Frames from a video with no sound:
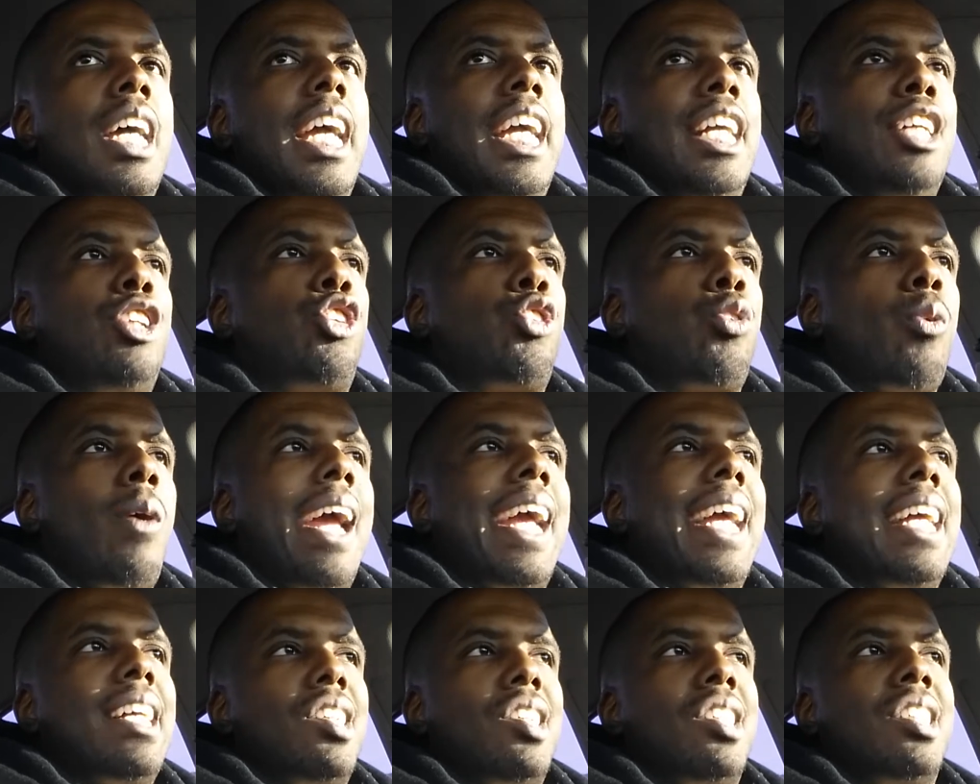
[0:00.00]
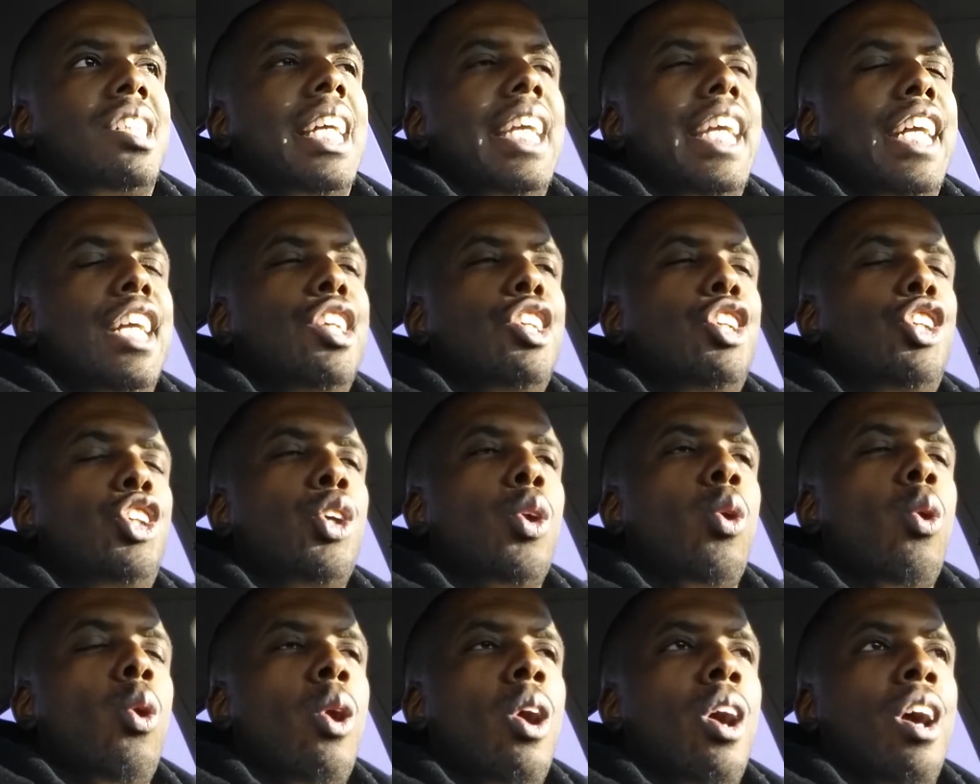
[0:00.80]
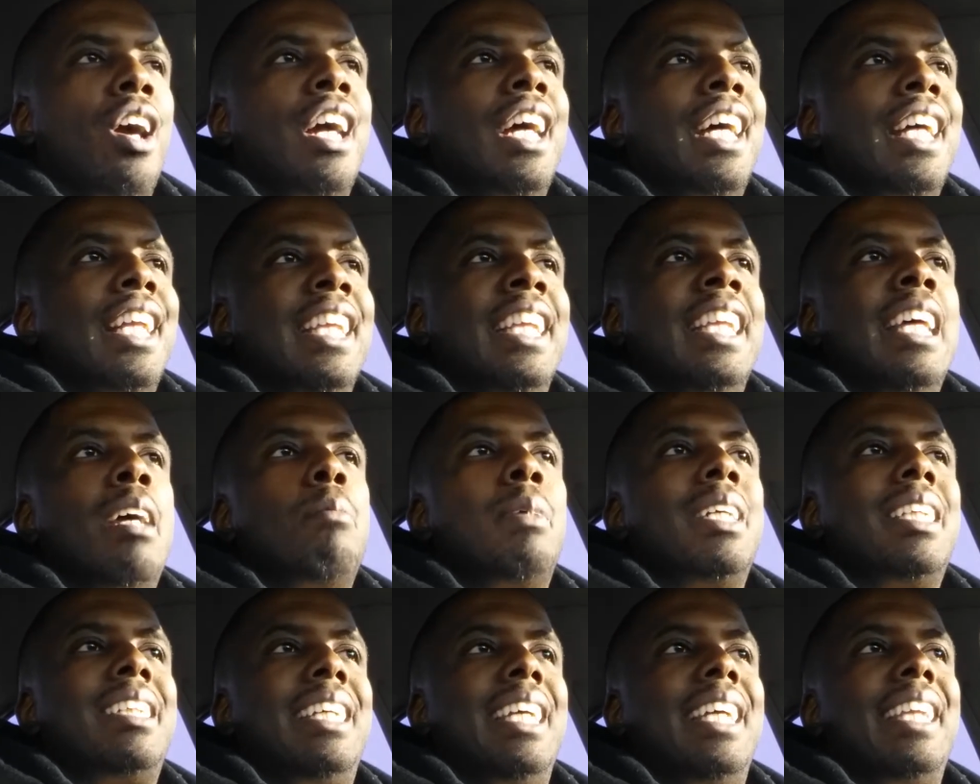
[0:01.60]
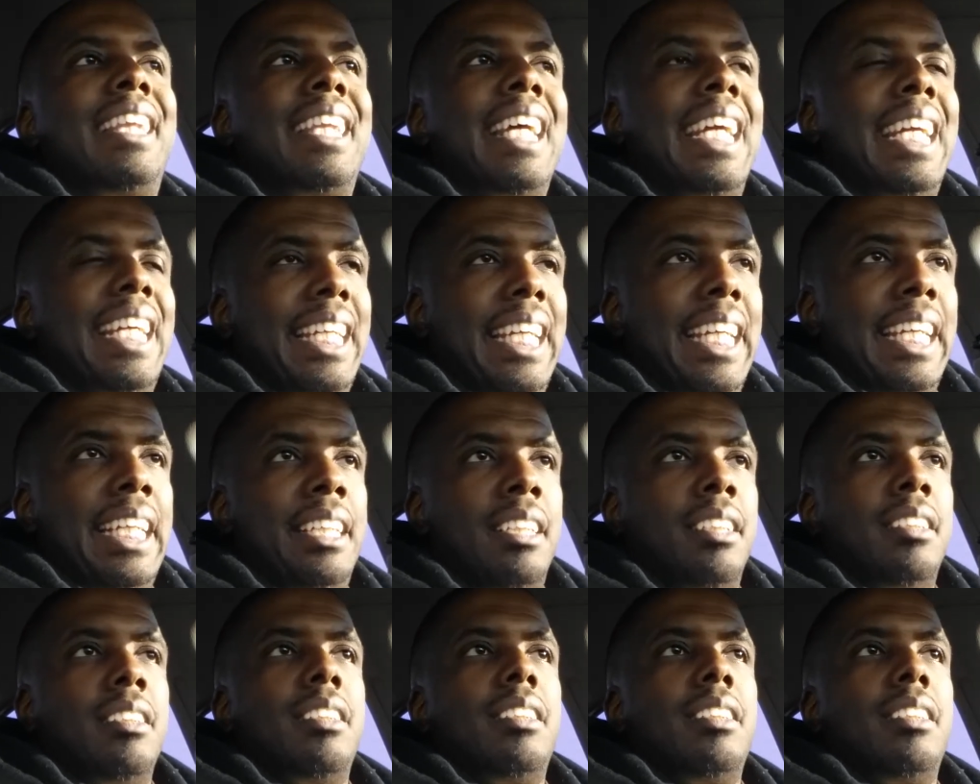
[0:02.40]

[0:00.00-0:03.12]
It transcends your limited thinking.